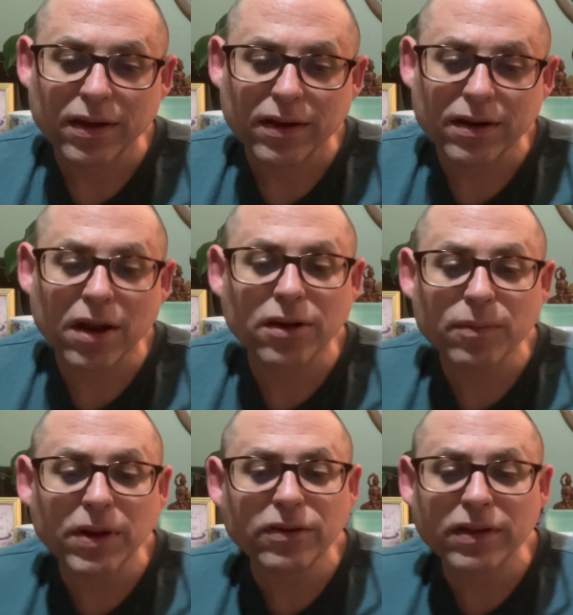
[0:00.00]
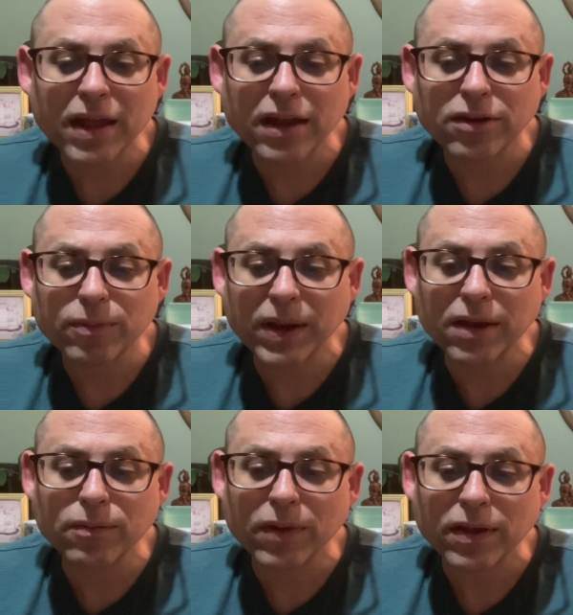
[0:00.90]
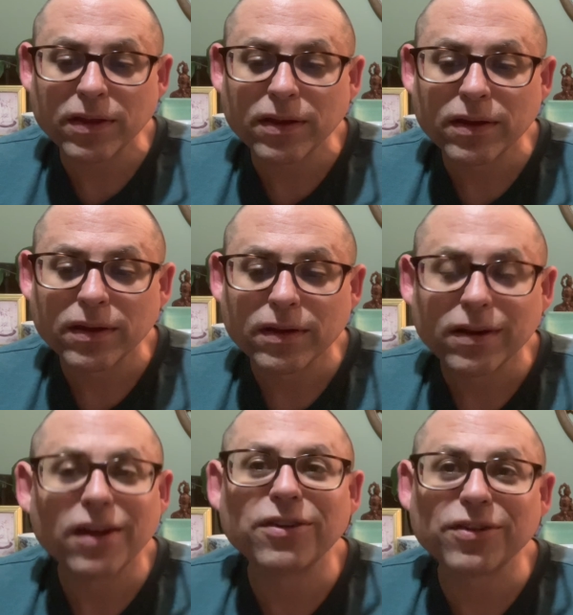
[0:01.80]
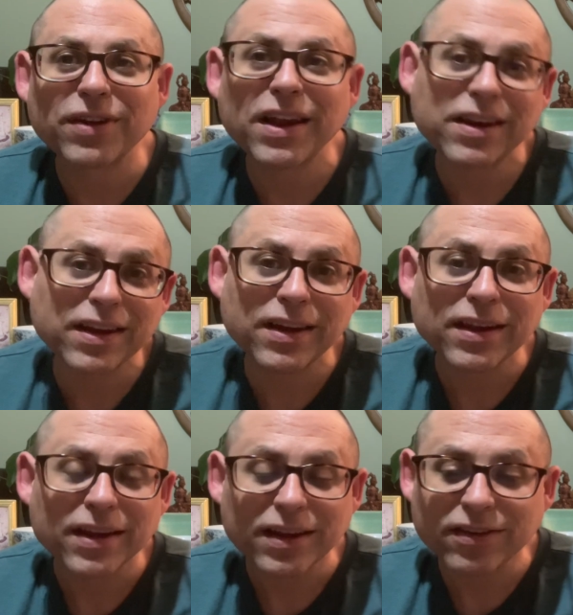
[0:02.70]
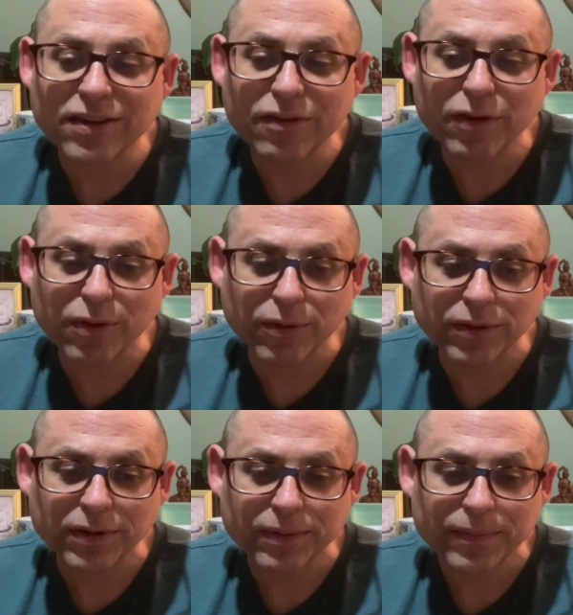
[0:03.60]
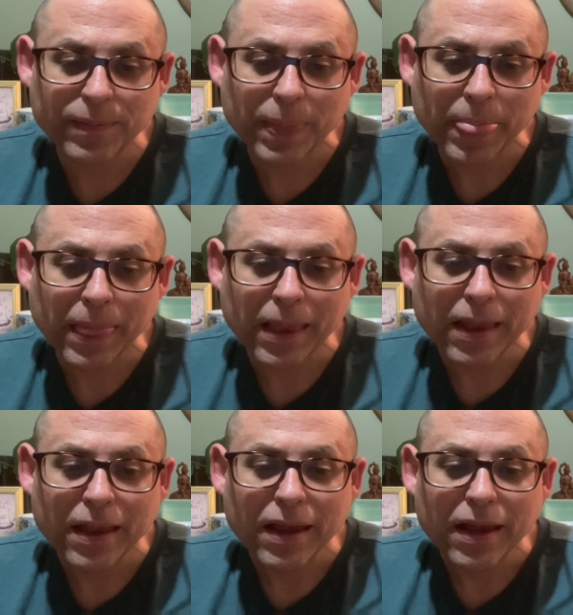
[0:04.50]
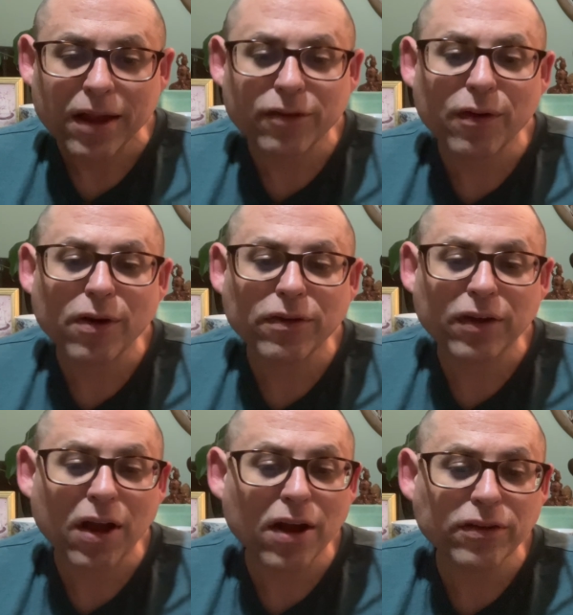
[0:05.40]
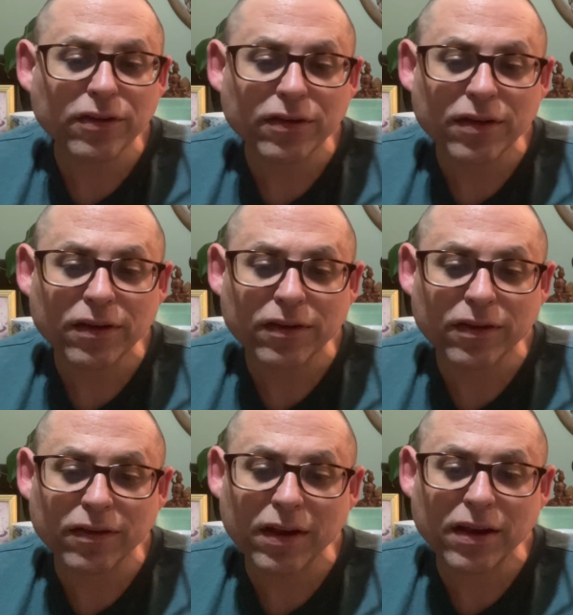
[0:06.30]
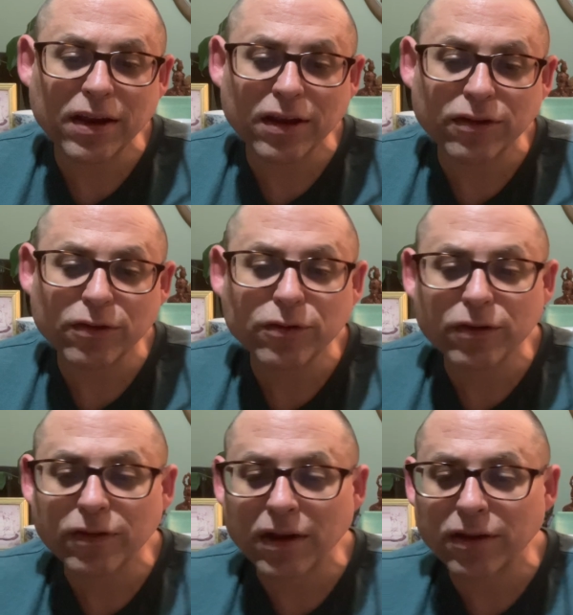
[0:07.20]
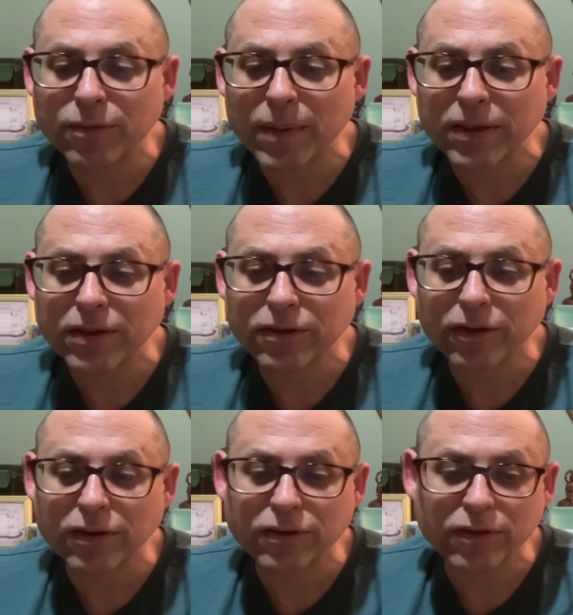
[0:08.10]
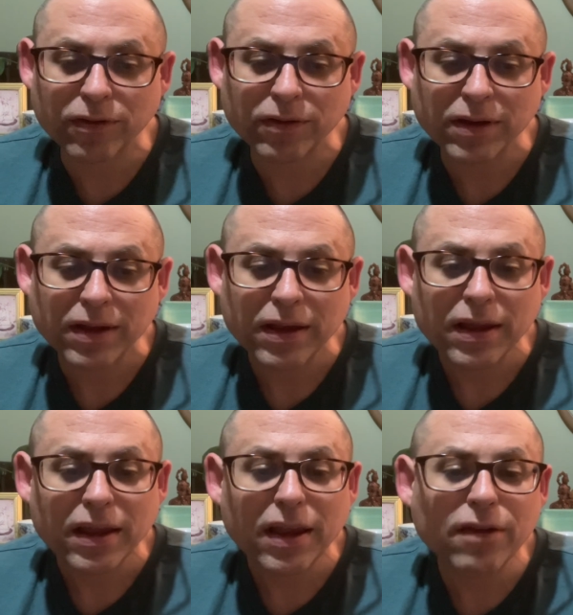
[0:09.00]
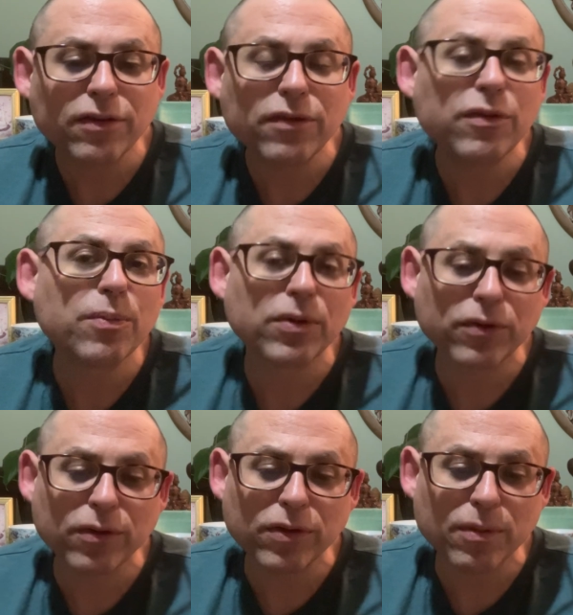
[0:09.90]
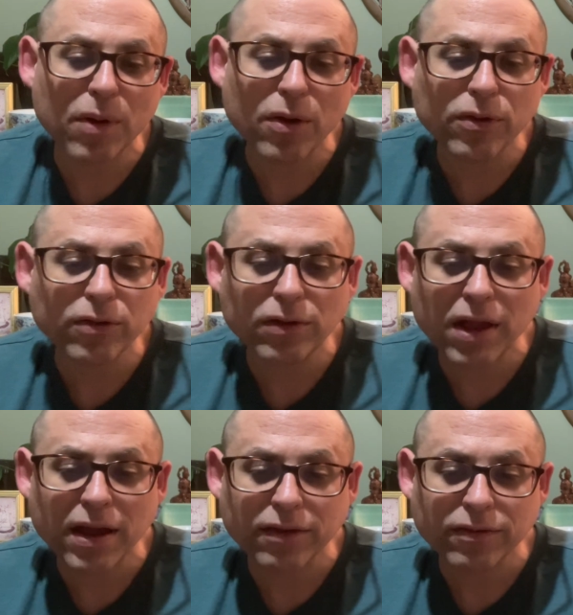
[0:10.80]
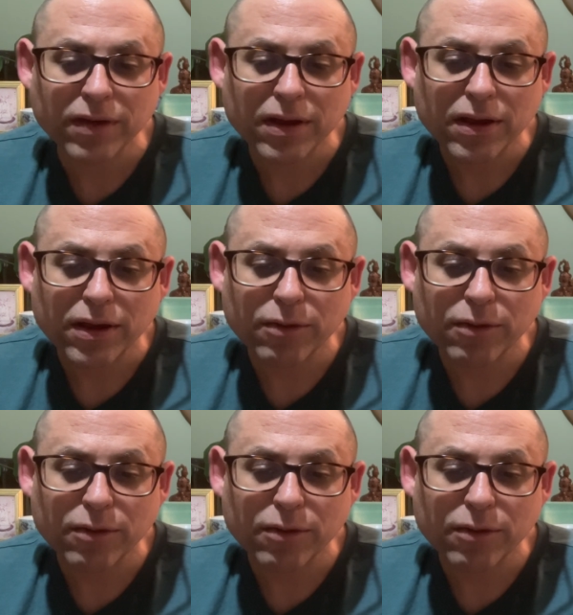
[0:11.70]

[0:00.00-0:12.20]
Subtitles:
Not to mention that, to begin with, understanding is difficult. As far as the consciousness, Zen, and Sutra studies methods are concerned, even if you pursue them all your life, you